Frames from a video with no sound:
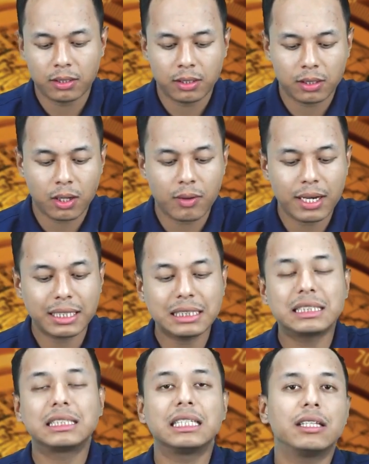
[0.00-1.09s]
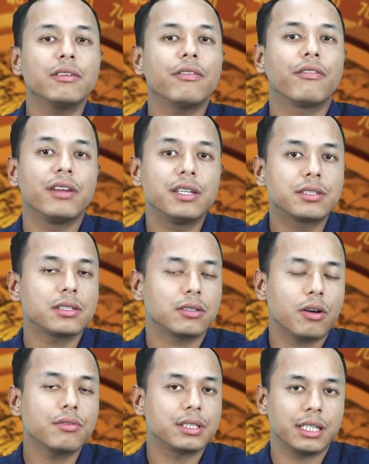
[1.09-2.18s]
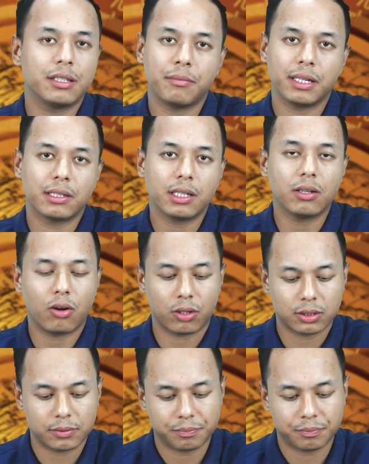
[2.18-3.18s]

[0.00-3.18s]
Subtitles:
Now let us see the features of sedimentary rocks.